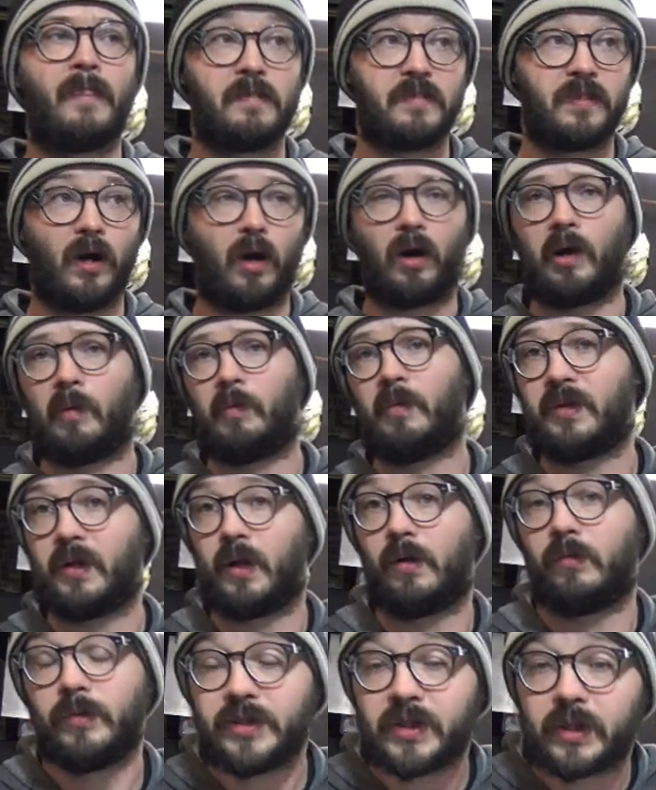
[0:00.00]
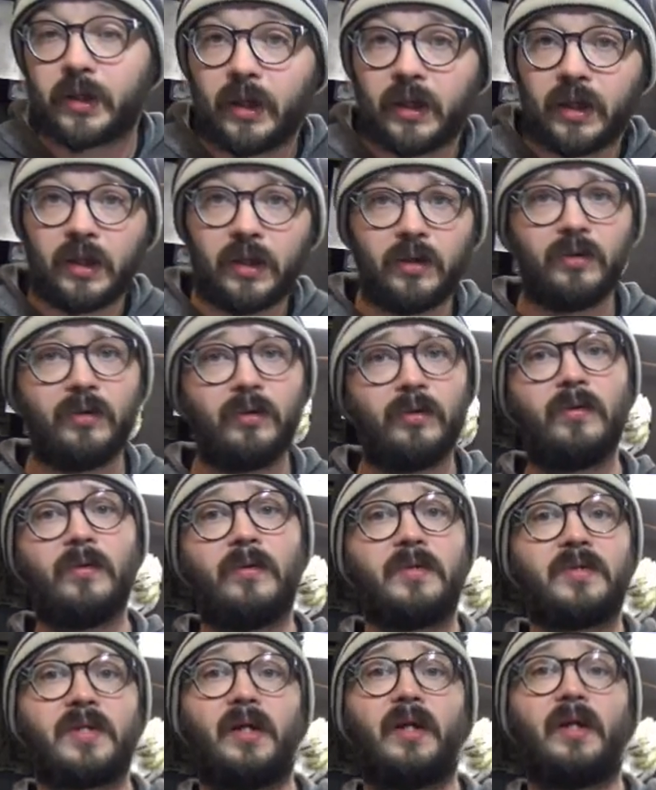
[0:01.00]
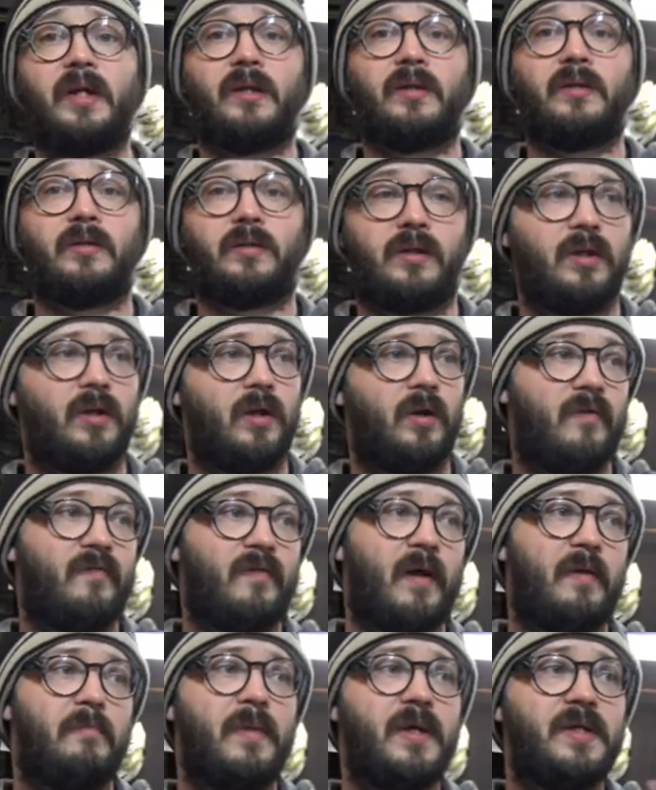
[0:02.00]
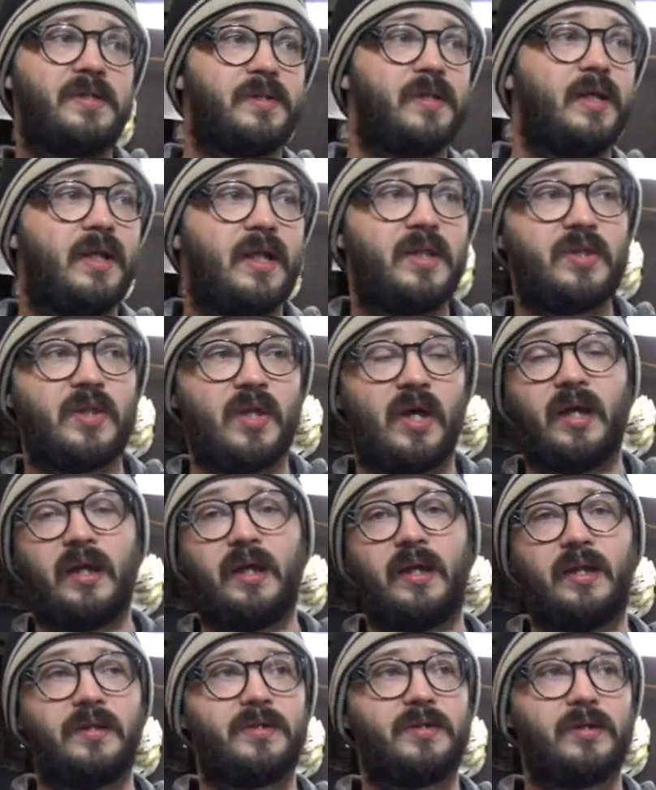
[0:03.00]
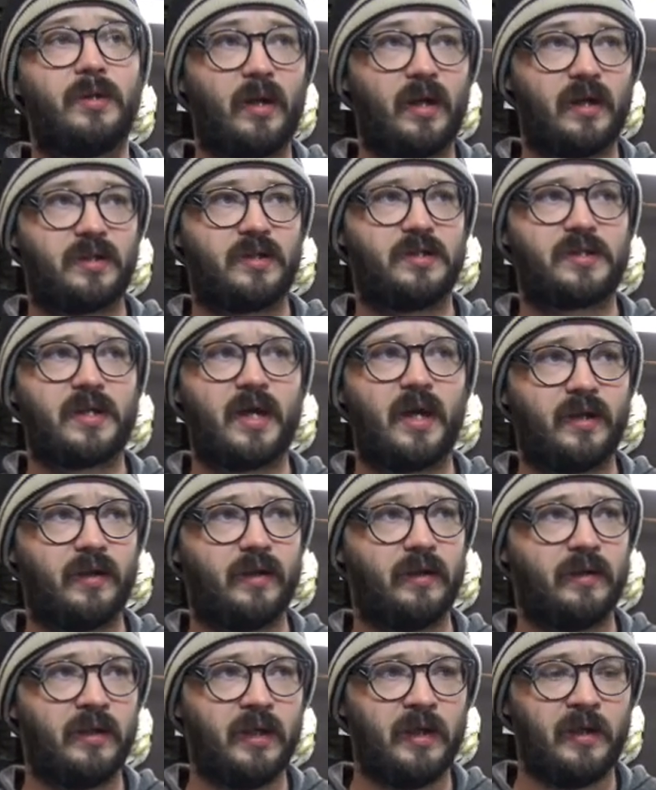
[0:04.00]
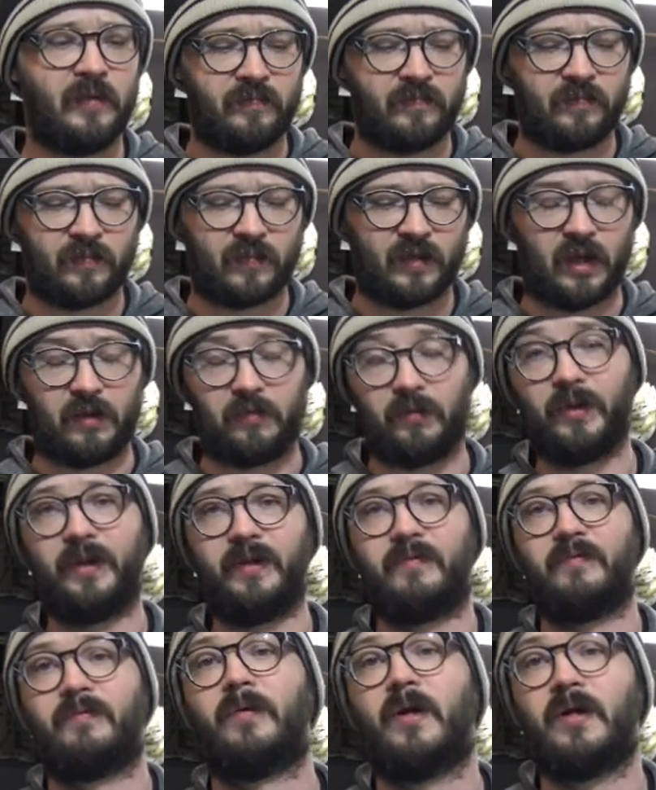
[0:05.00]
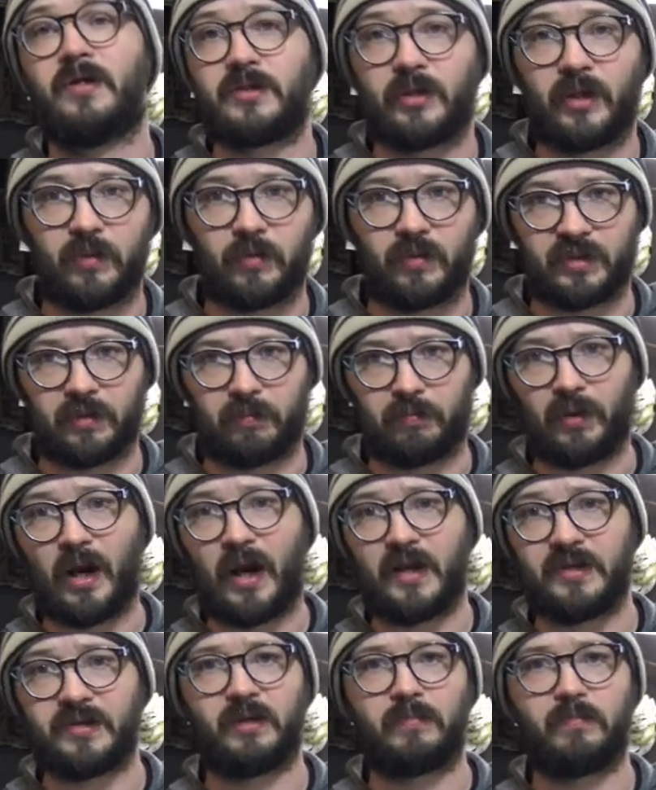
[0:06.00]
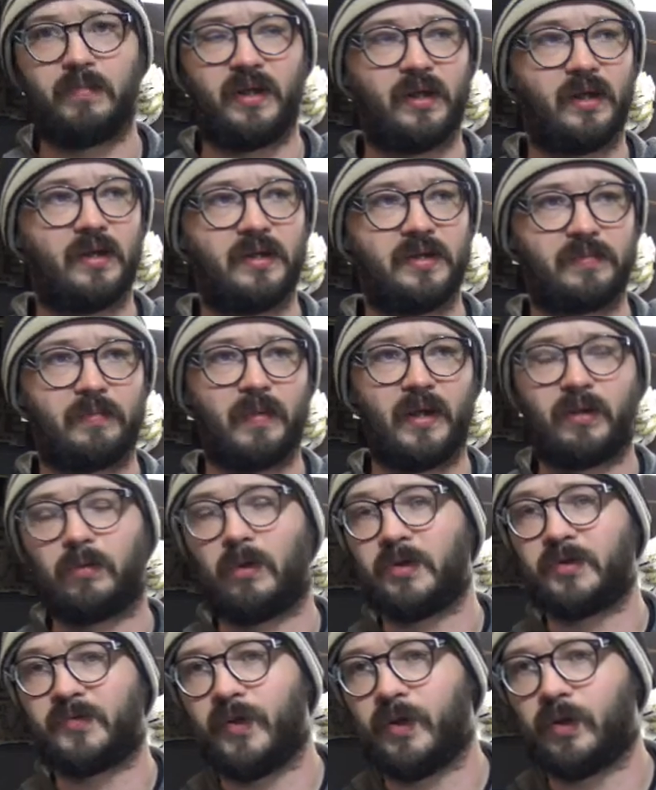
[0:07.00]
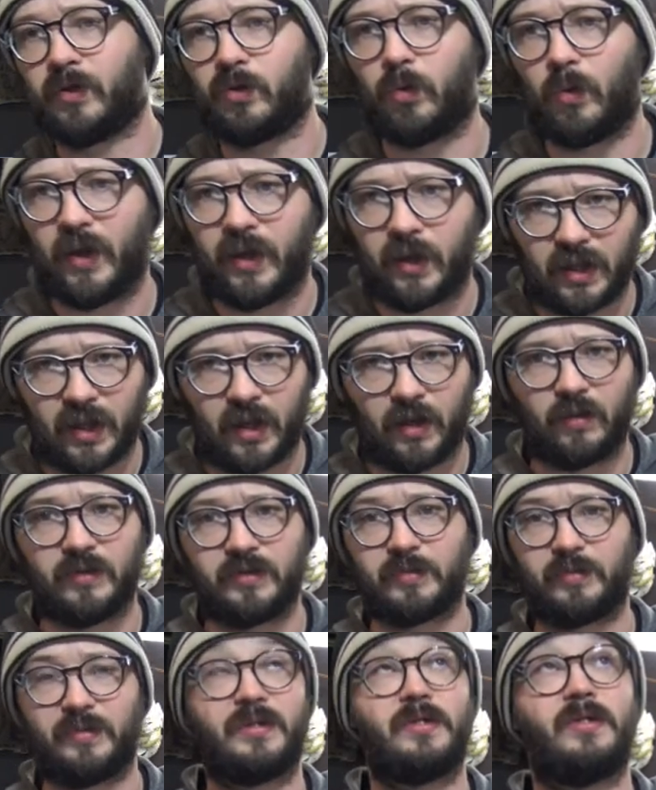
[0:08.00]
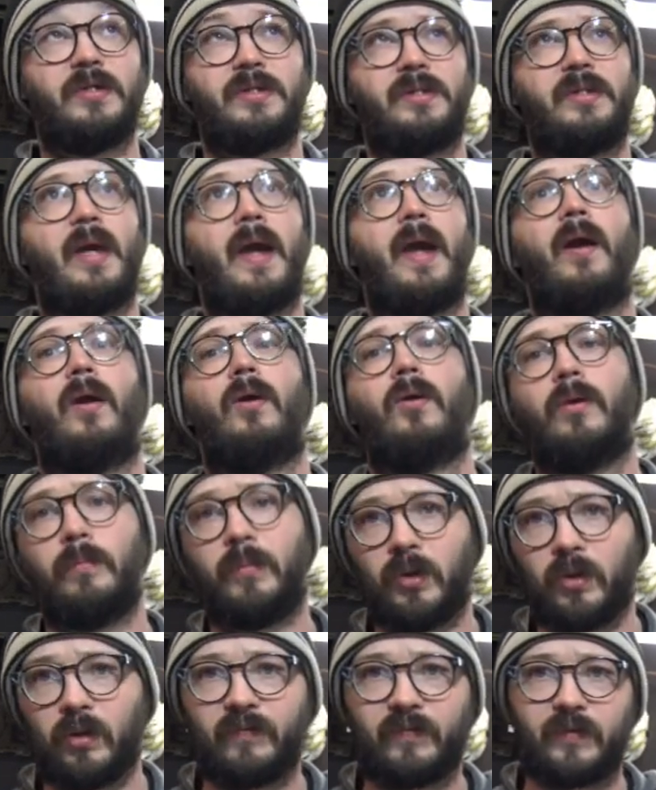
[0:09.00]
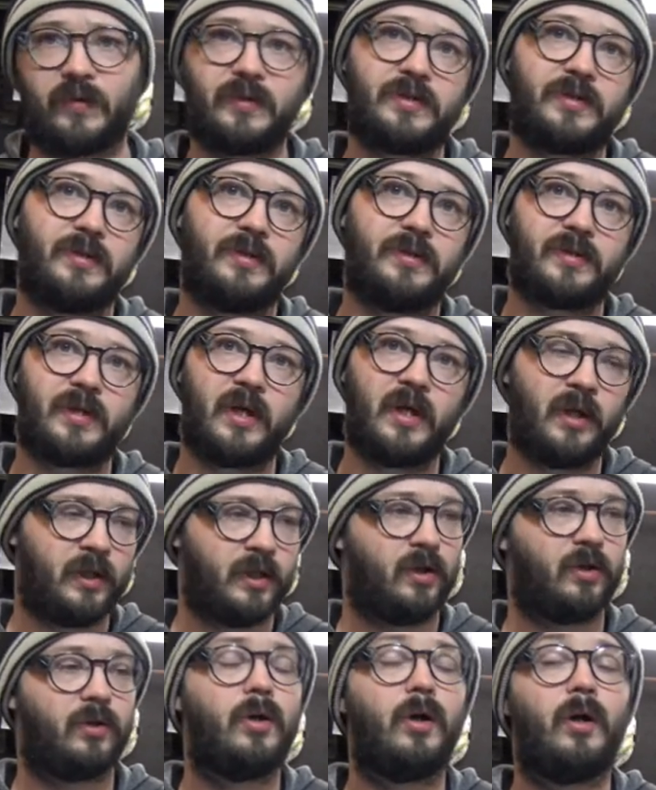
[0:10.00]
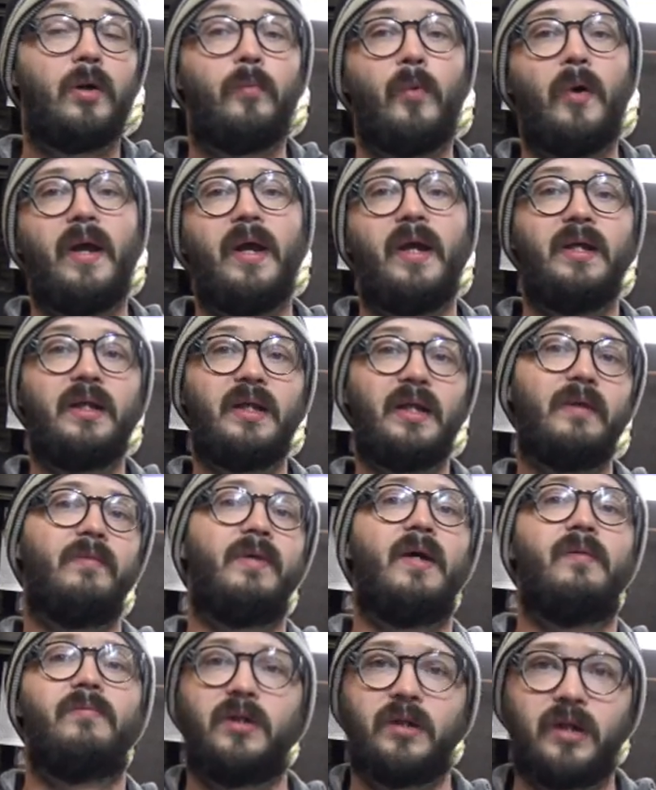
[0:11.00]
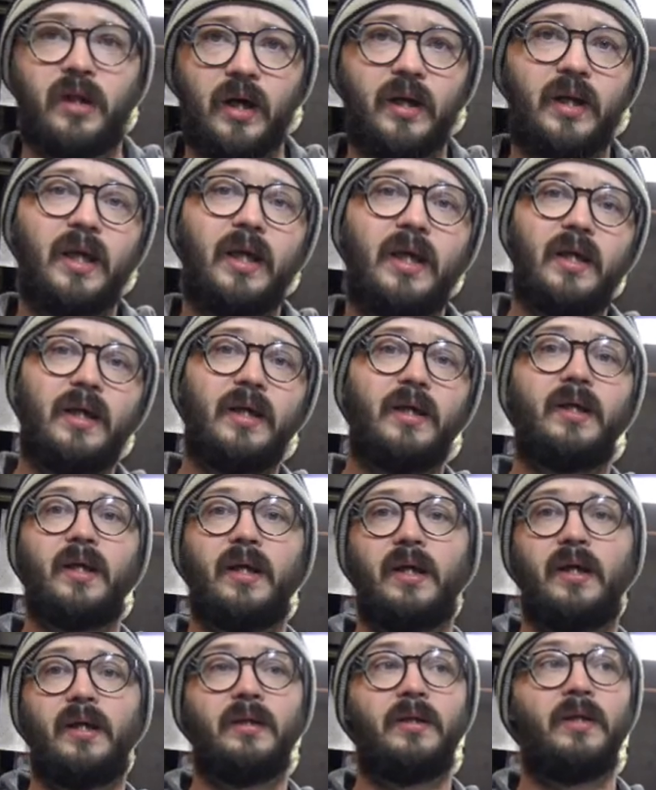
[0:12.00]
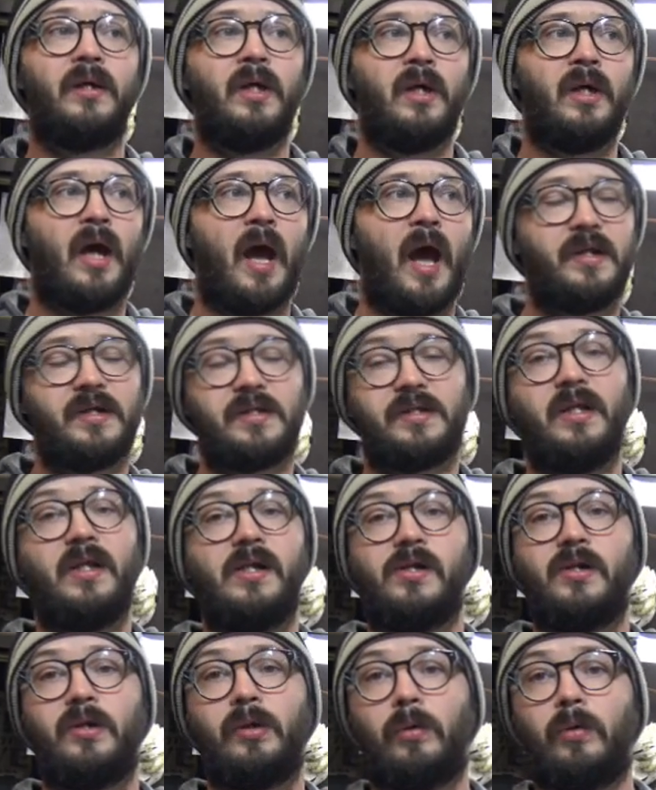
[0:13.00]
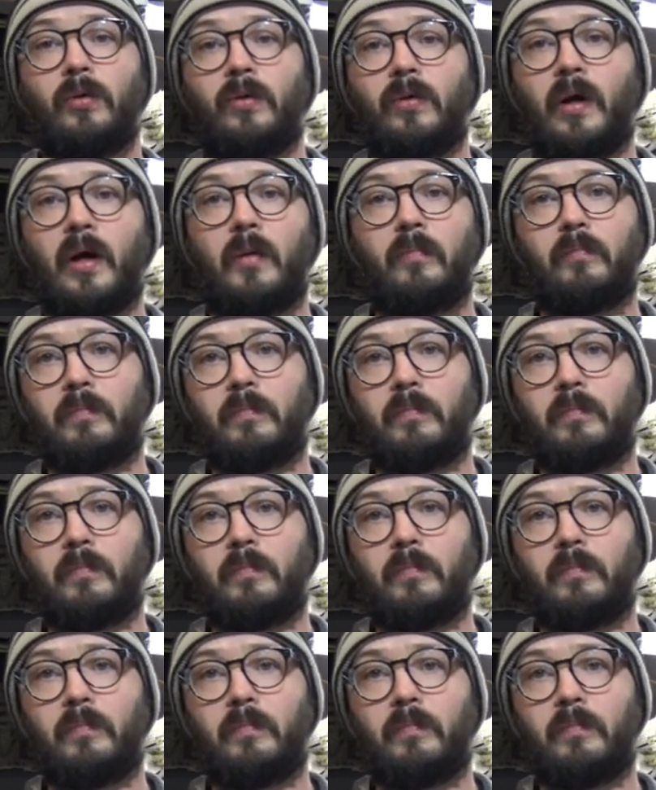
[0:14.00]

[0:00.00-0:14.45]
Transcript: the armor that I was going to use, and if I missed anything. And so I just kind of got really frustrated with the project, because my gross vehicle weight allowance was just terrible versus curb weight, even after gutting it, and I just needed to